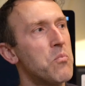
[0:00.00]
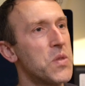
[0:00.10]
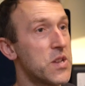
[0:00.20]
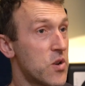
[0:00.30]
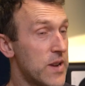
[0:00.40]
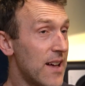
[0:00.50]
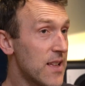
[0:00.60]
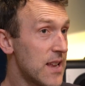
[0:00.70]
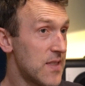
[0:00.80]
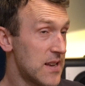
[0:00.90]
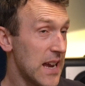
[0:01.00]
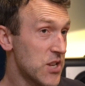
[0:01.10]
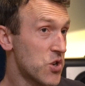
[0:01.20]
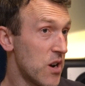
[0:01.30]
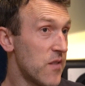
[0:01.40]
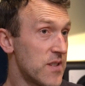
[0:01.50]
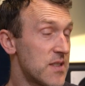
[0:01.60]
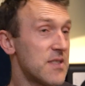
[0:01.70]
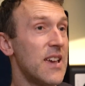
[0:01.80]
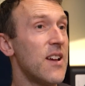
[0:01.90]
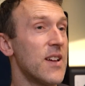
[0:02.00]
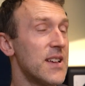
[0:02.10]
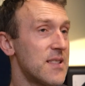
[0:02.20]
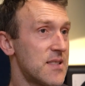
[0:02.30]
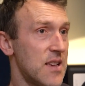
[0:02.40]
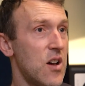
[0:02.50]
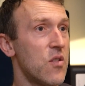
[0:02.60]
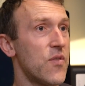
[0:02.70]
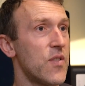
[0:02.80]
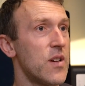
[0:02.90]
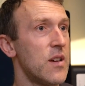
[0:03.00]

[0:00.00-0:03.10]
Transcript: But the tonality and the texture of the snare itself